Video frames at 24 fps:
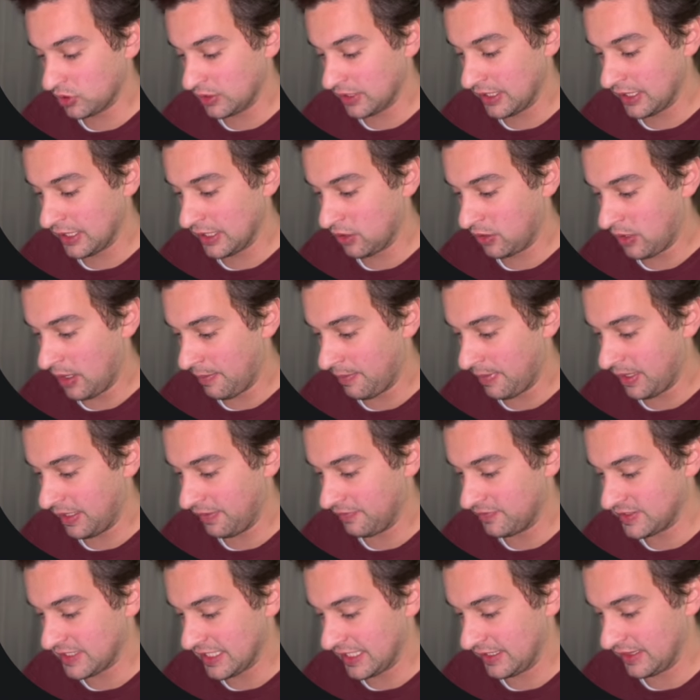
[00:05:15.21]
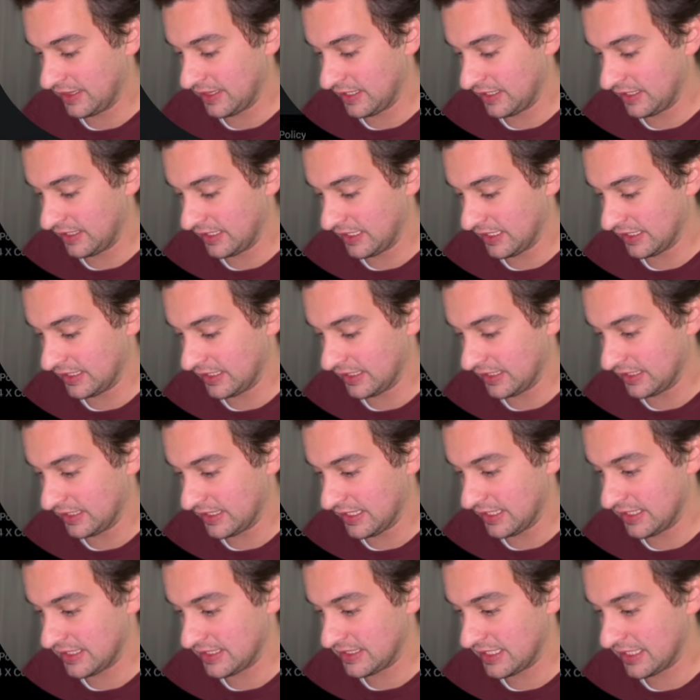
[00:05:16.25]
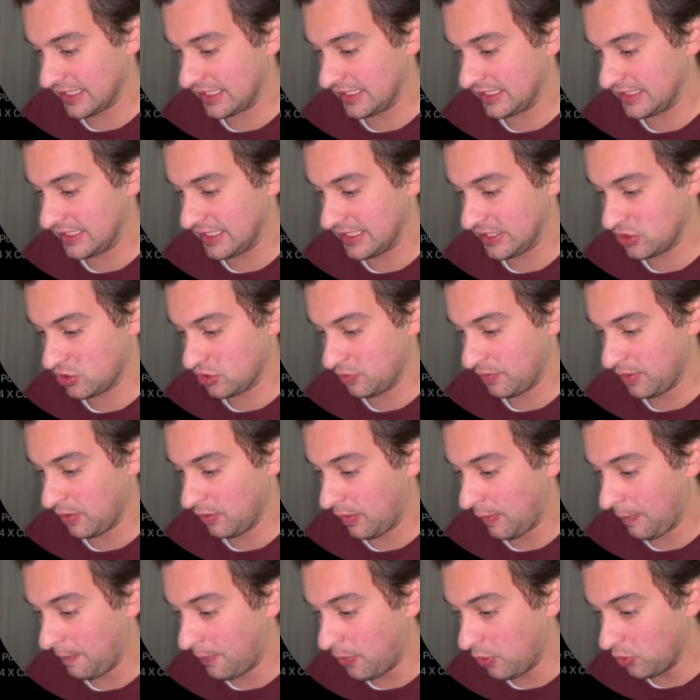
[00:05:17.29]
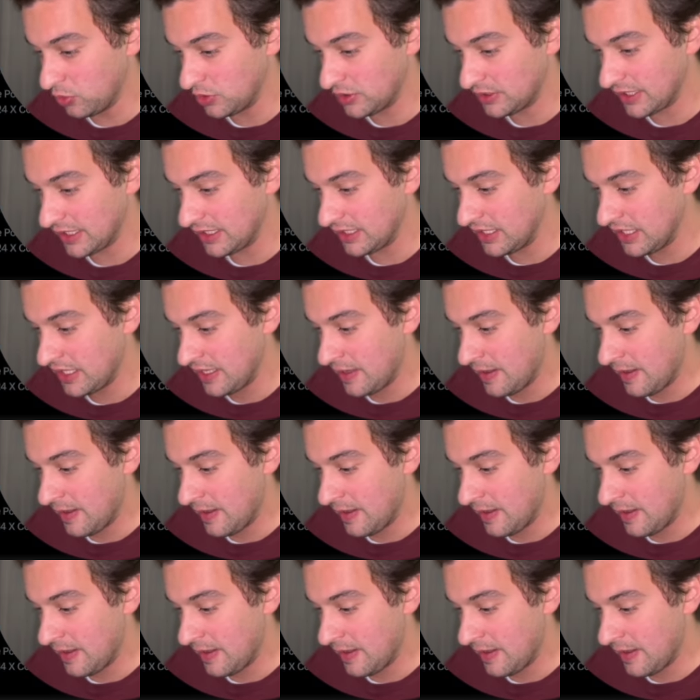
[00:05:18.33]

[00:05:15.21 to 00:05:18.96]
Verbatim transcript: uh, I believe something that it is, that it is to be reposted